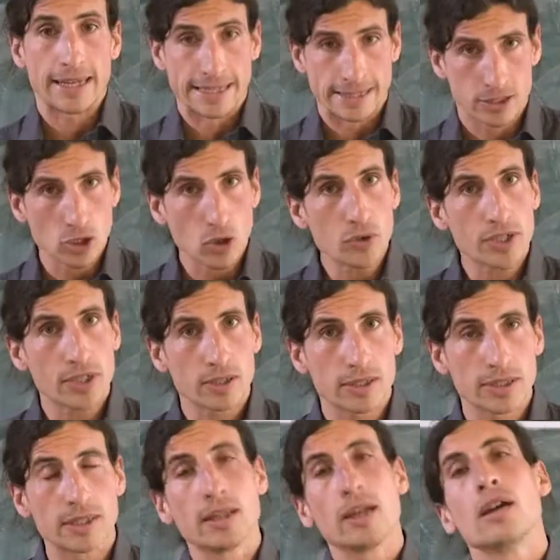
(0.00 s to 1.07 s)

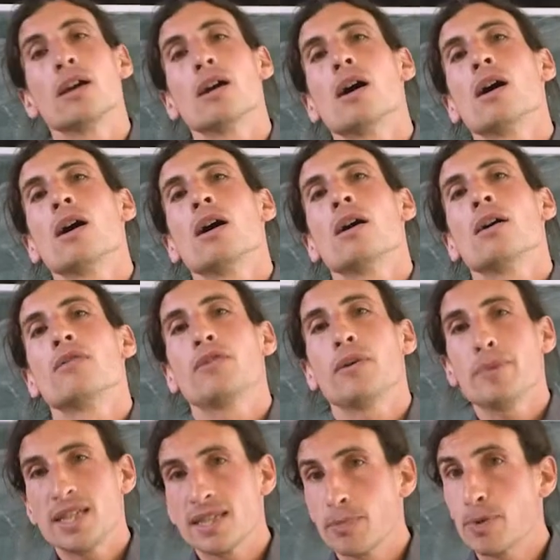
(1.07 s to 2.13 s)
Historically,
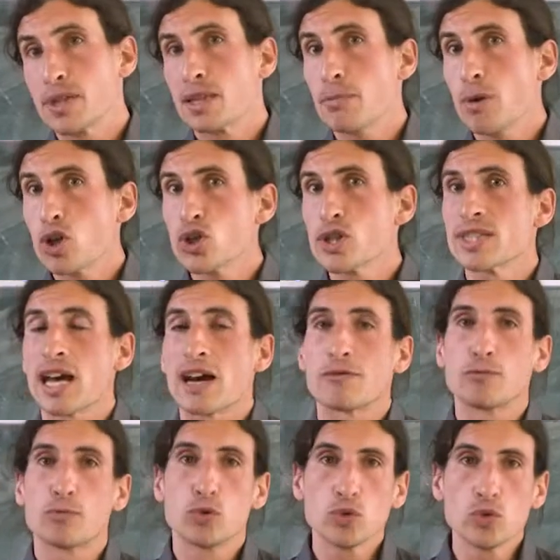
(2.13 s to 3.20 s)
feminist epistemologists
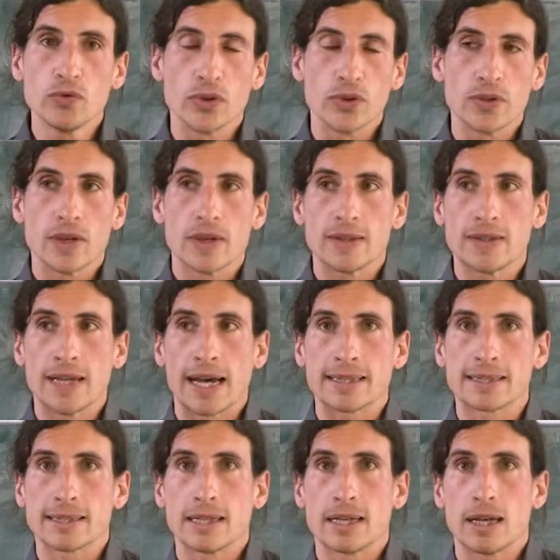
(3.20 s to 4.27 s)
have proven
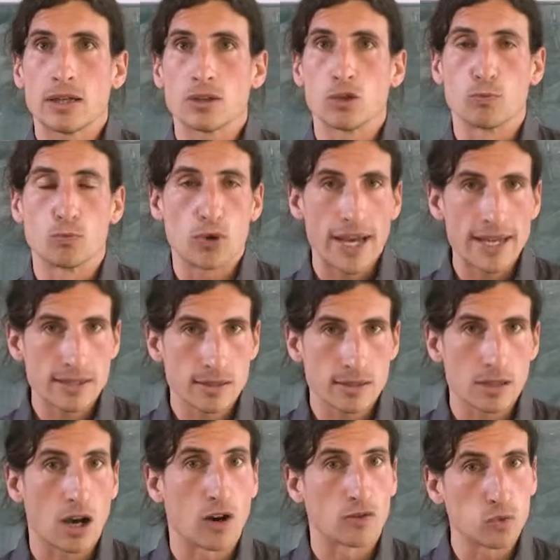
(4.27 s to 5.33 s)
that the
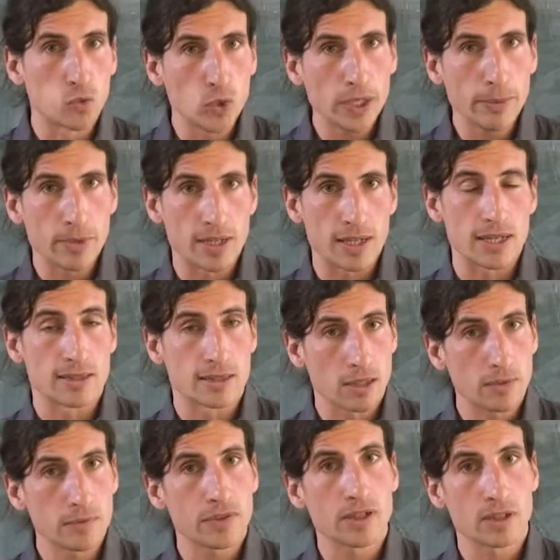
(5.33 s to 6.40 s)
presence of women in
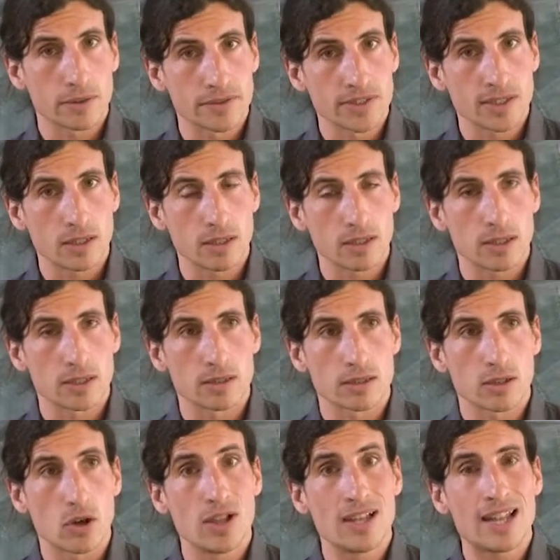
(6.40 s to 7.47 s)
some field of
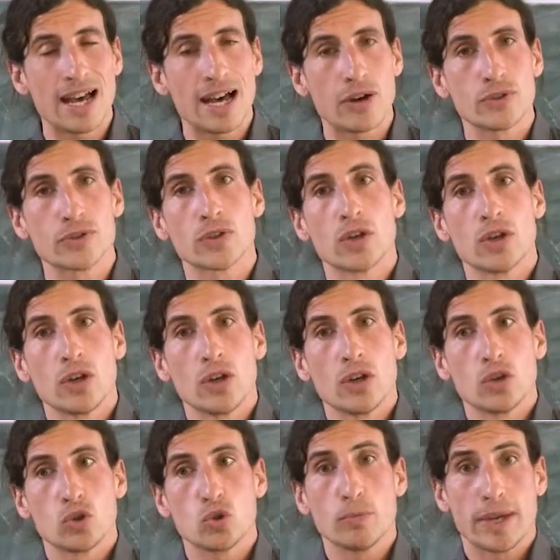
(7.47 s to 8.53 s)
science allowed
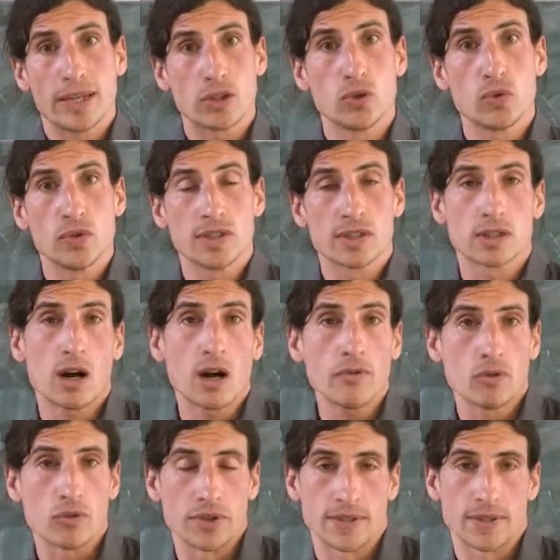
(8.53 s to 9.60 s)
to make new
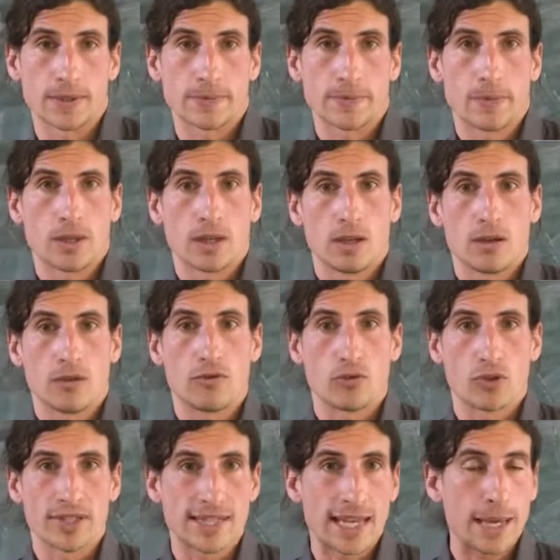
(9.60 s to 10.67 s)
discoveries.
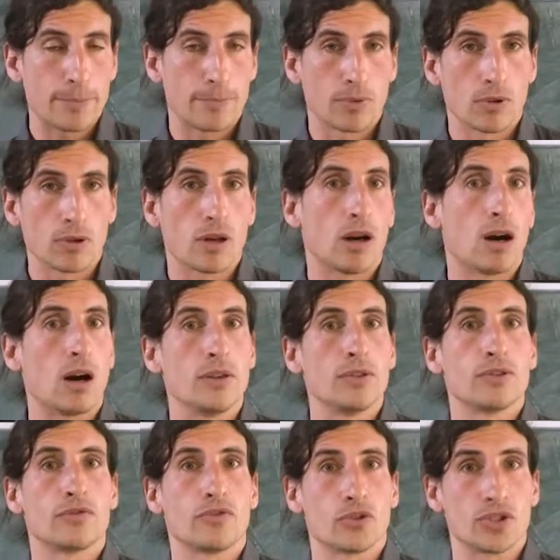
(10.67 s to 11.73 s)
For example,
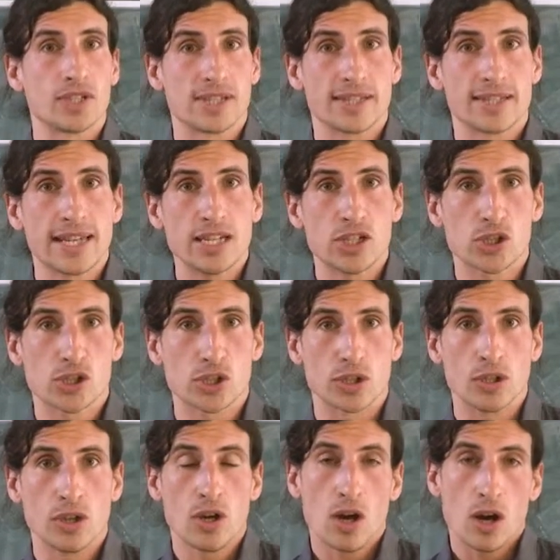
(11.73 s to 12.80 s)
on the
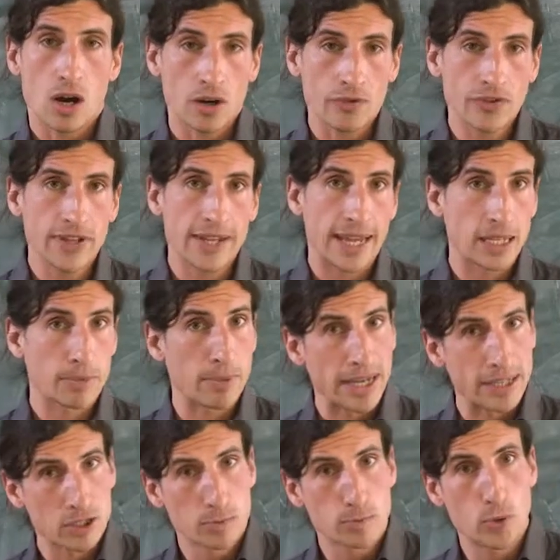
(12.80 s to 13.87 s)
fertilization of an egg by
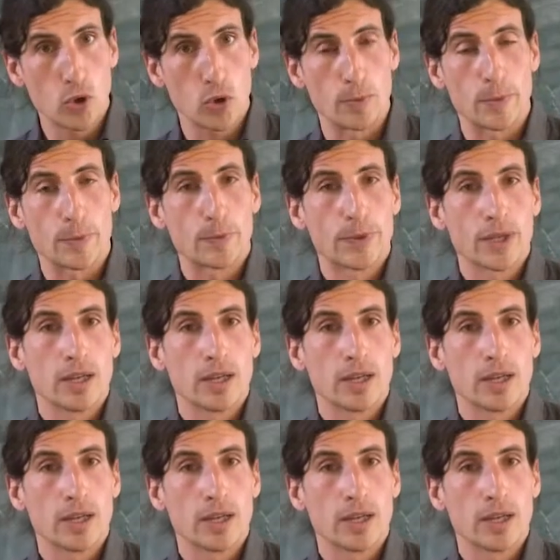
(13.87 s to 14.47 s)
a sperm.